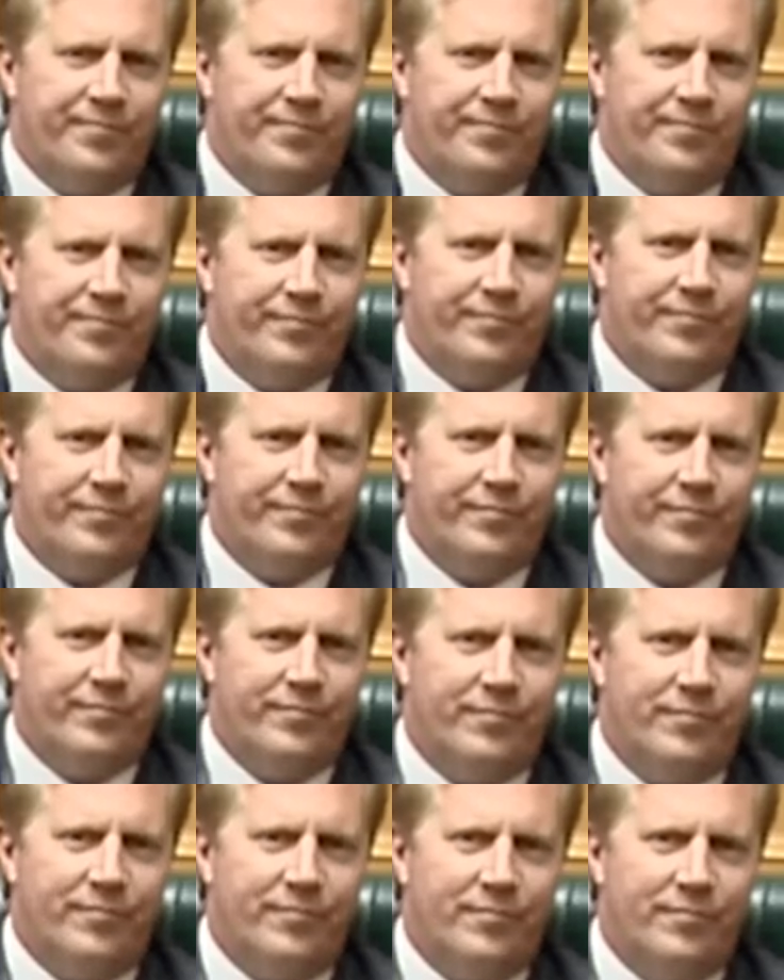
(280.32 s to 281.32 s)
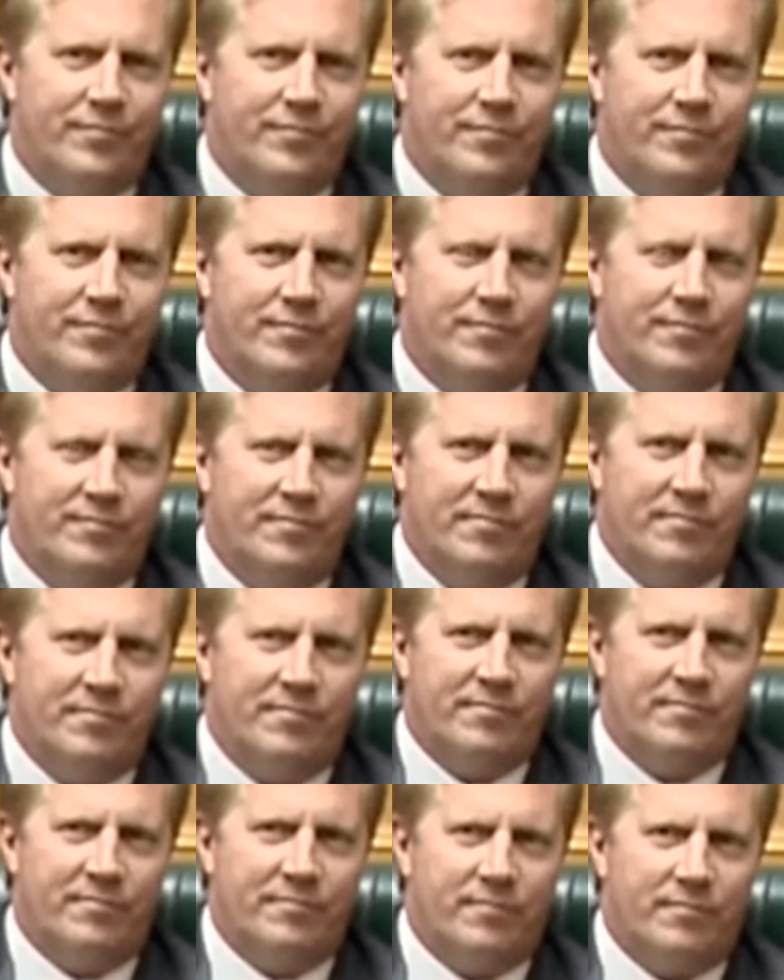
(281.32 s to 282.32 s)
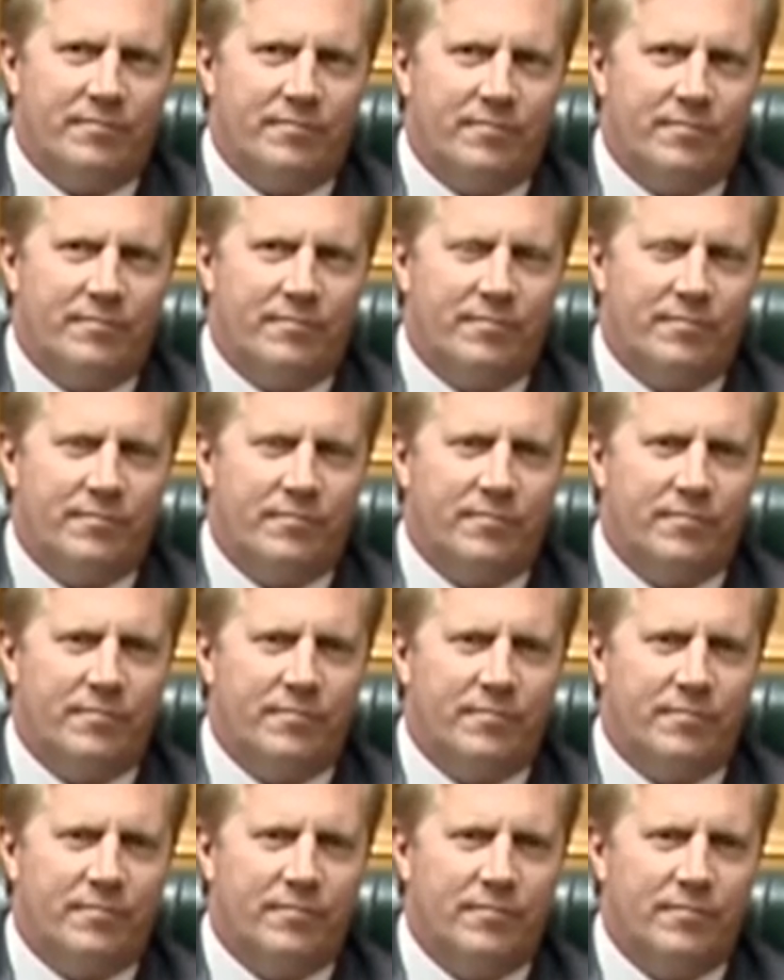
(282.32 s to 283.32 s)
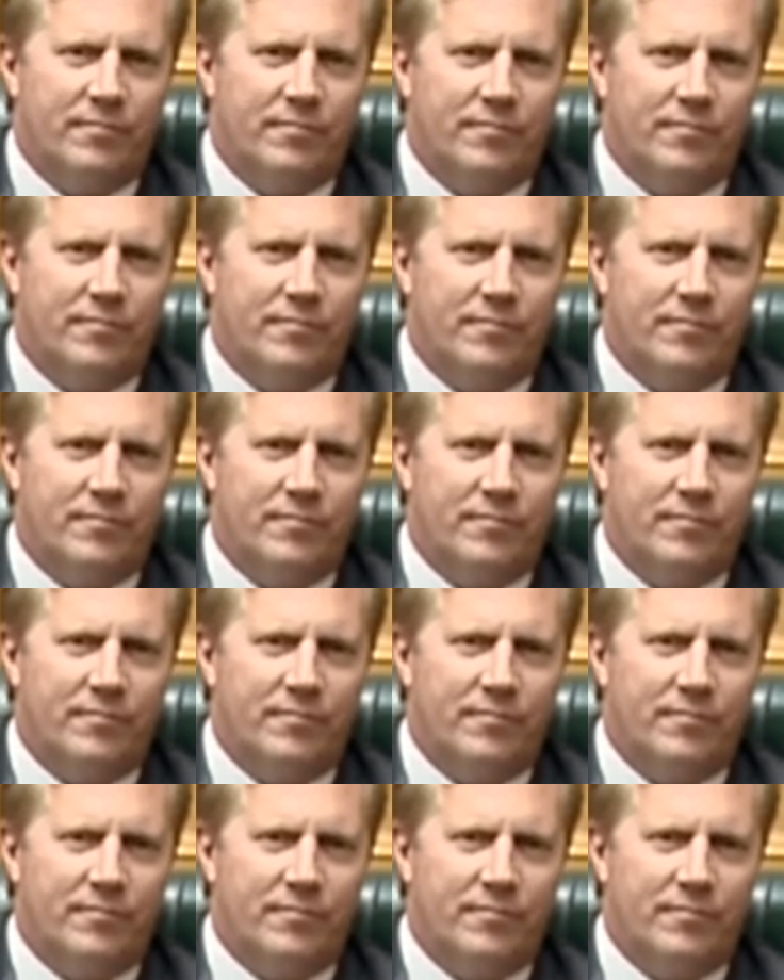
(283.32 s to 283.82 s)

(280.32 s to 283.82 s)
(not speaking)